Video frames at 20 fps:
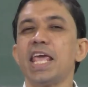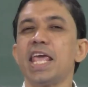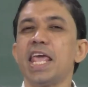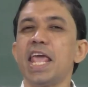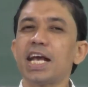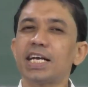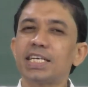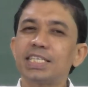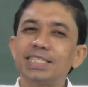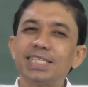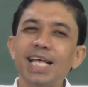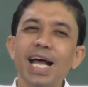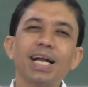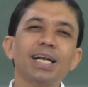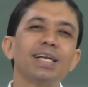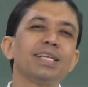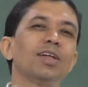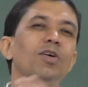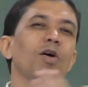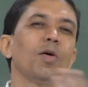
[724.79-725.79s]

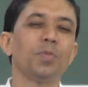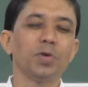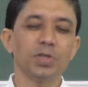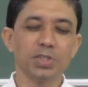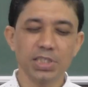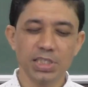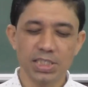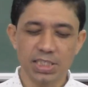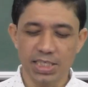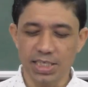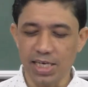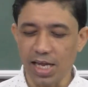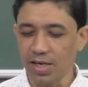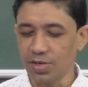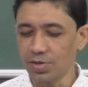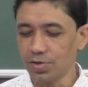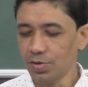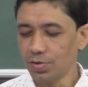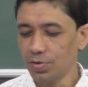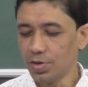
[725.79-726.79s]
Exactly the opposite
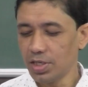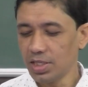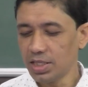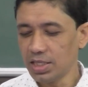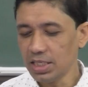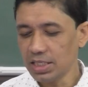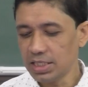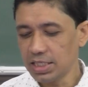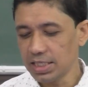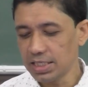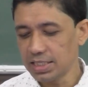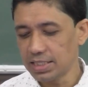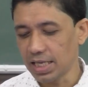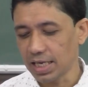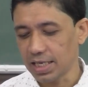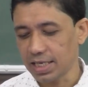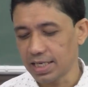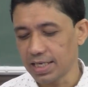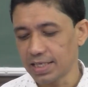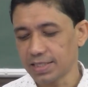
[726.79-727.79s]
scenario when this is the
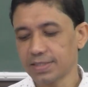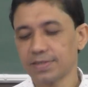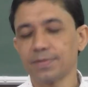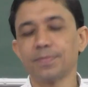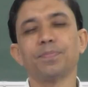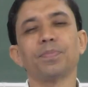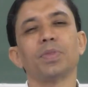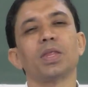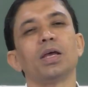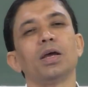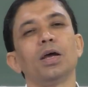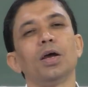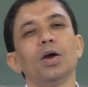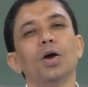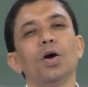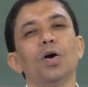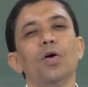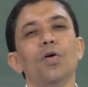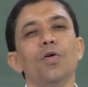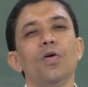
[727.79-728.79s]
case.
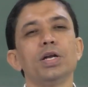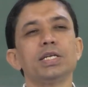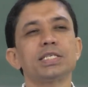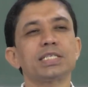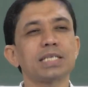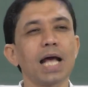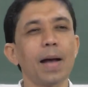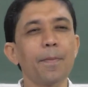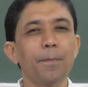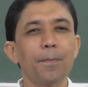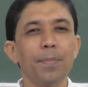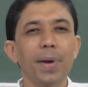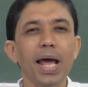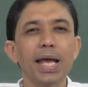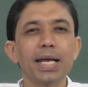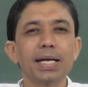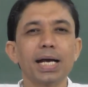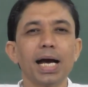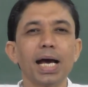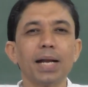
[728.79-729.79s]
When
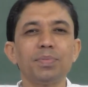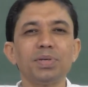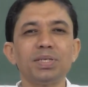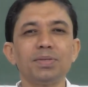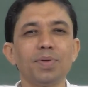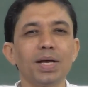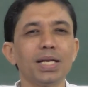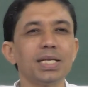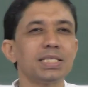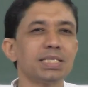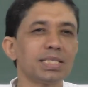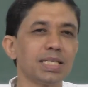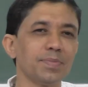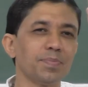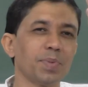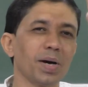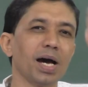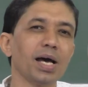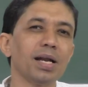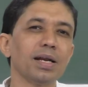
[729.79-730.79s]
supply curve is very
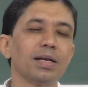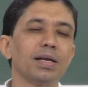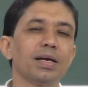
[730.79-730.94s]
steeper,